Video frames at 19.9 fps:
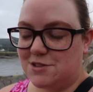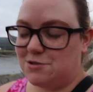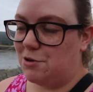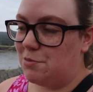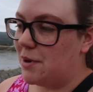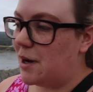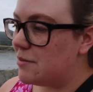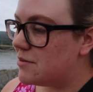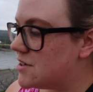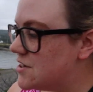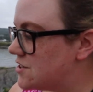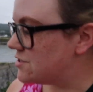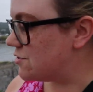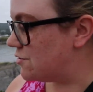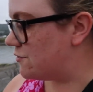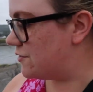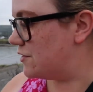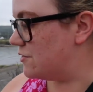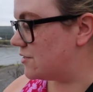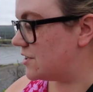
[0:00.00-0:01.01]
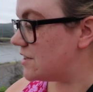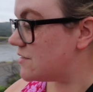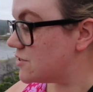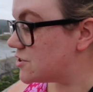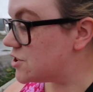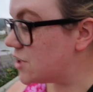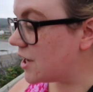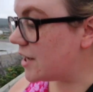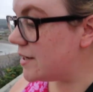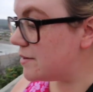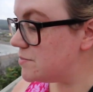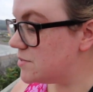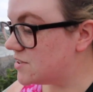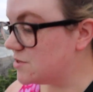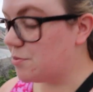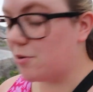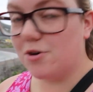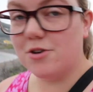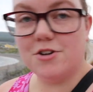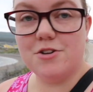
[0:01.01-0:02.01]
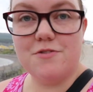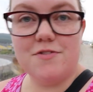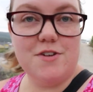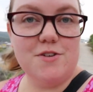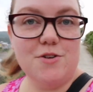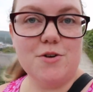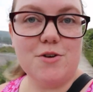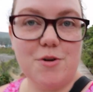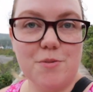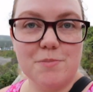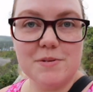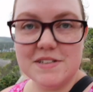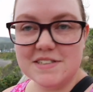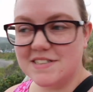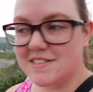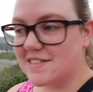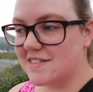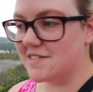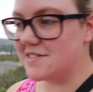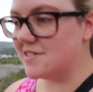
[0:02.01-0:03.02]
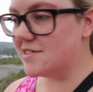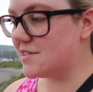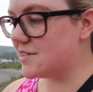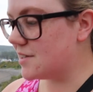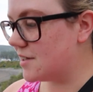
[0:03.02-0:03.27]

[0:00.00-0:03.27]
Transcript: So we popped into a few gift shops, supported a few local businesses,